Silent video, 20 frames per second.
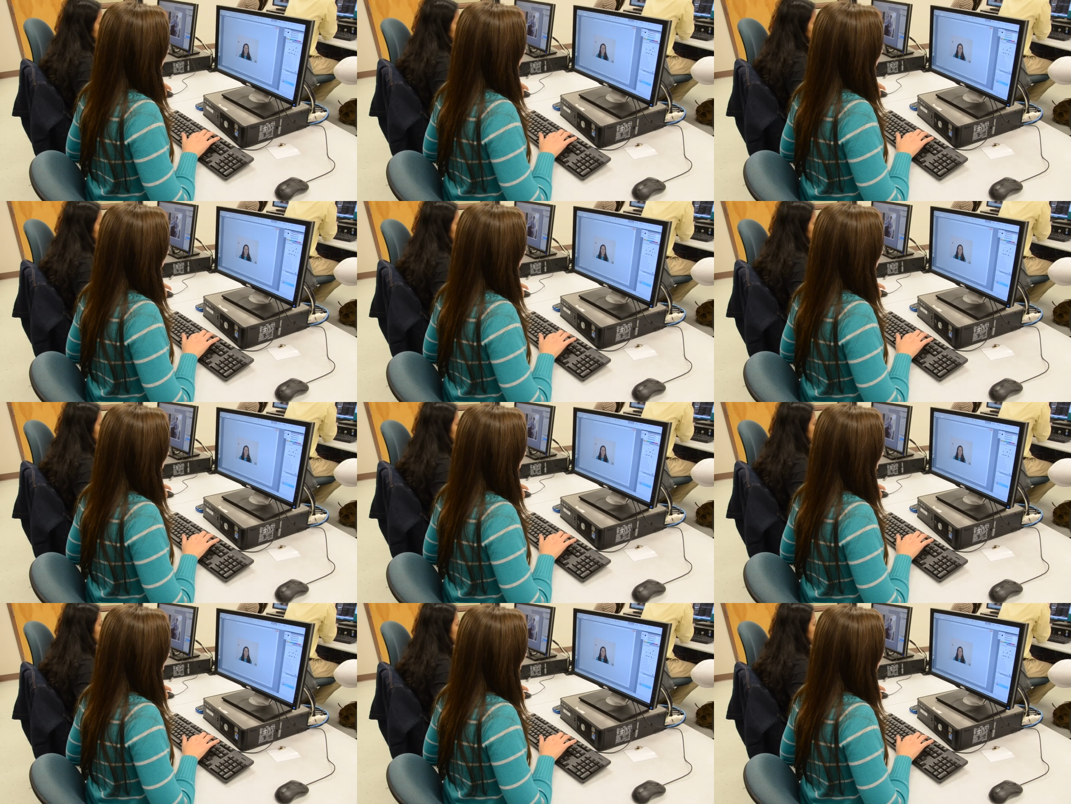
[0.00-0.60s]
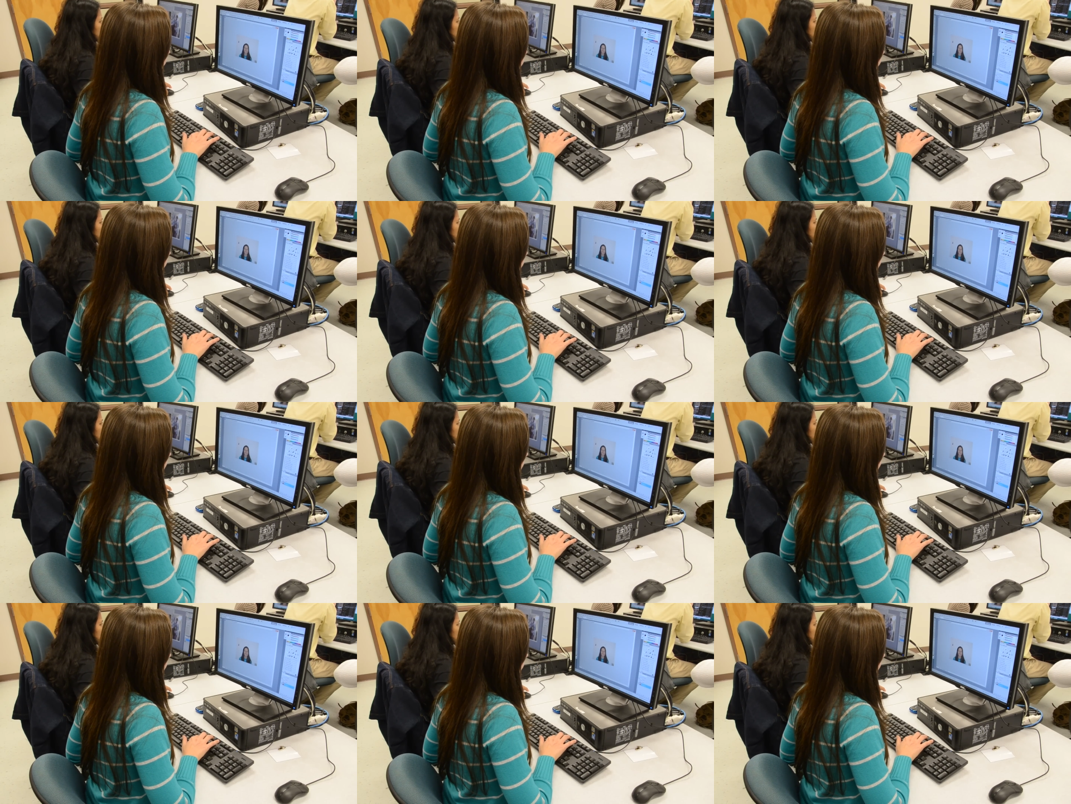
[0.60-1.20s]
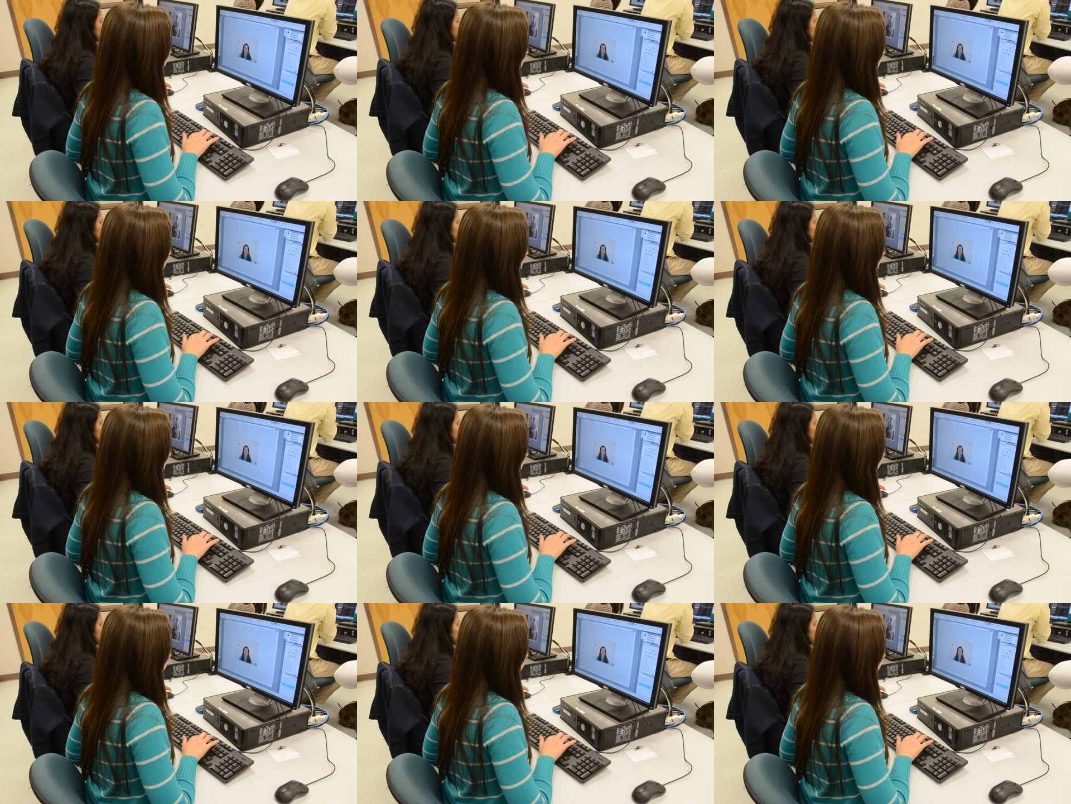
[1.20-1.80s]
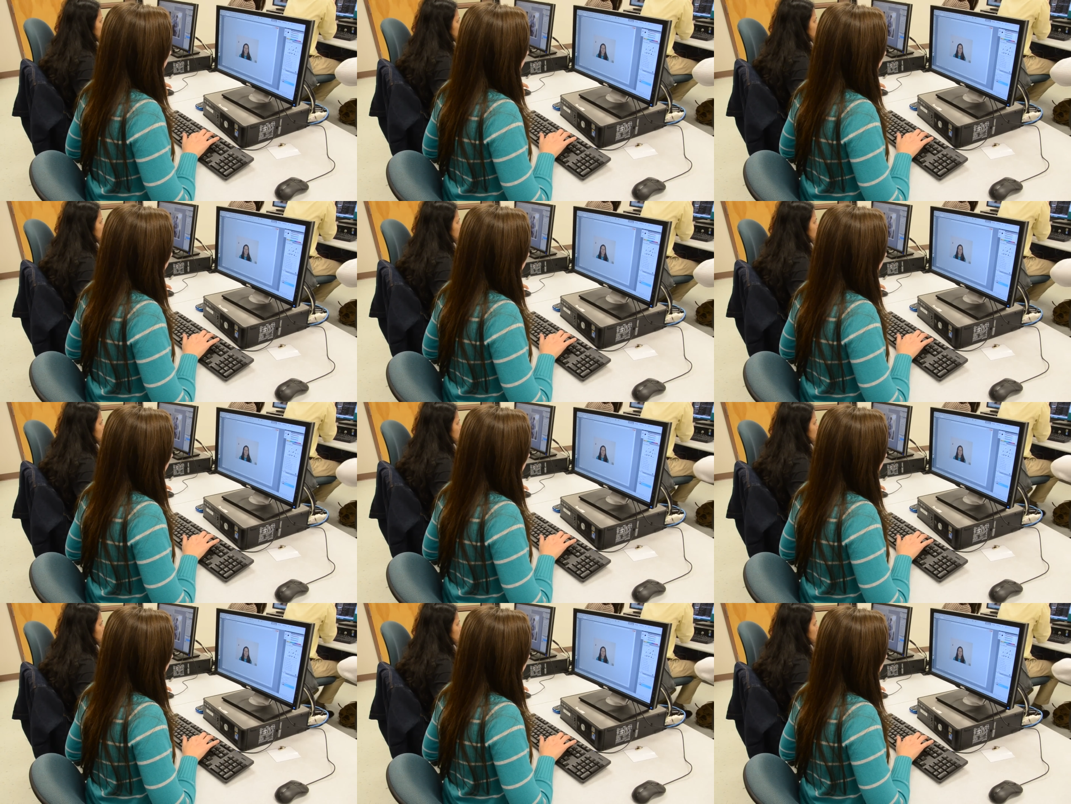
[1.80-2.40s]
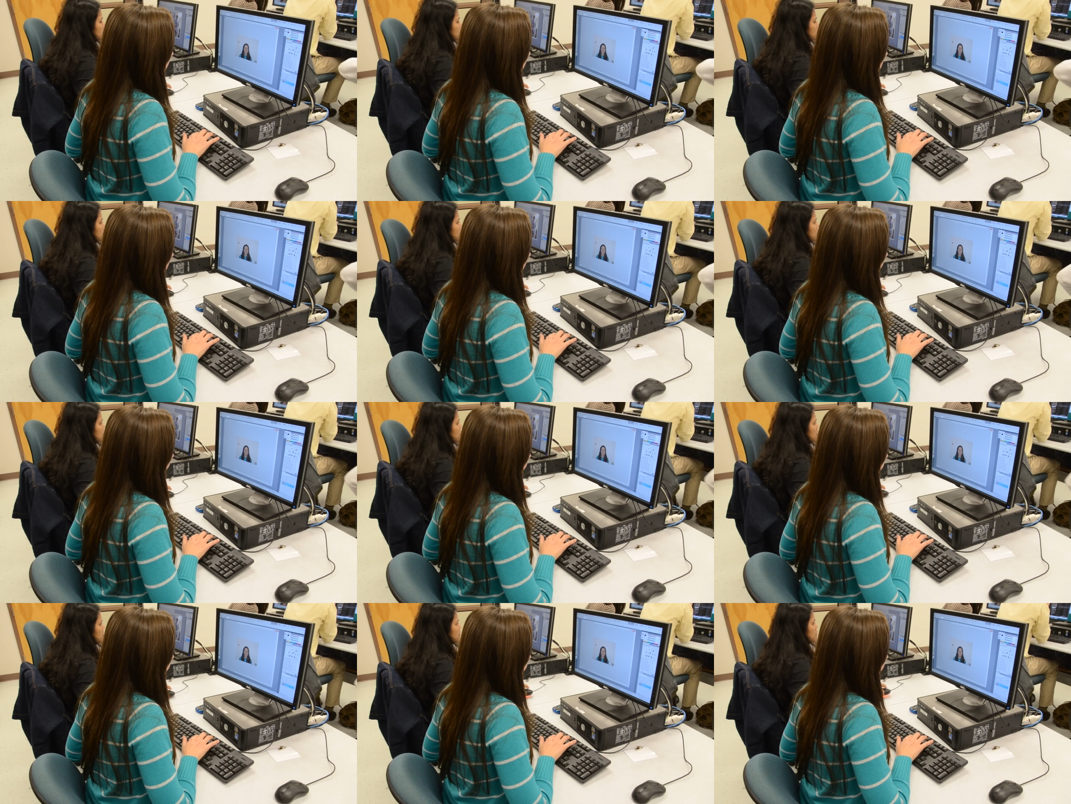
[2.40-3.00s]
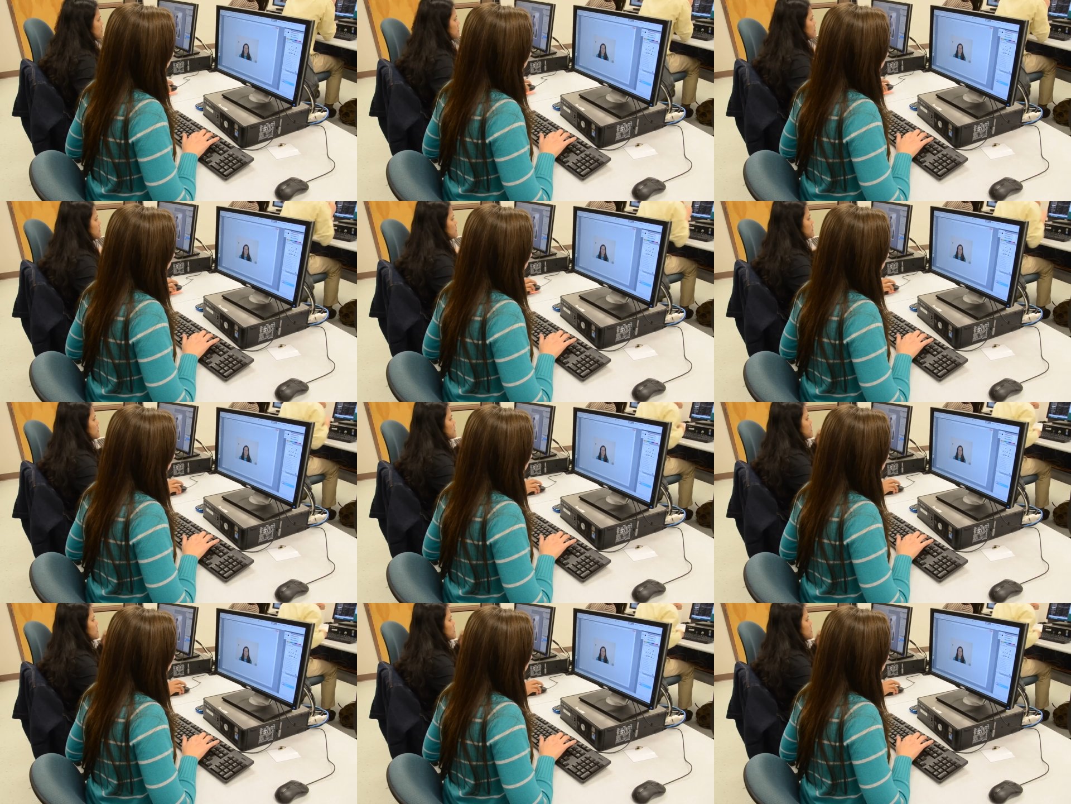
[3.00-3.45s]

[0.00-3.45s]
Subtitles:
Nobody's mouth can be seen.